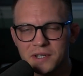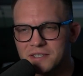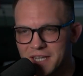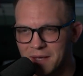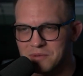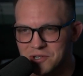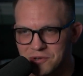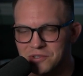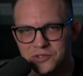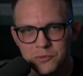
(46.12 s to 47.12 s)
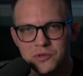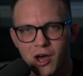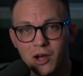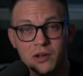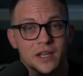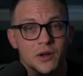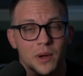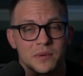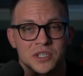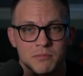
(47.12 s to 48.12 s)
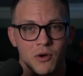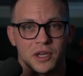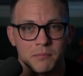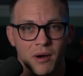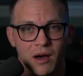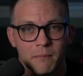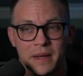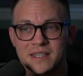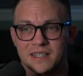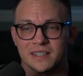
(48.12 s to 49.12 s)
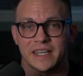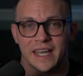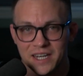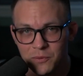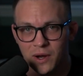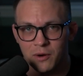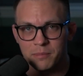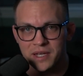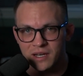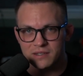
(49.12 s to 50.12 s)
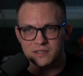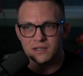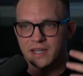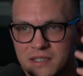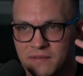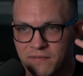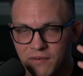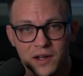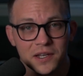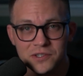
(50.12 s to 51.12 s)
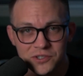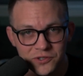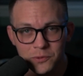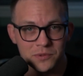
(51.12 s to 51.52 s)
damn sure Snoop Dogg could get away with smoking pot basically anywhere because it's fucking Snoop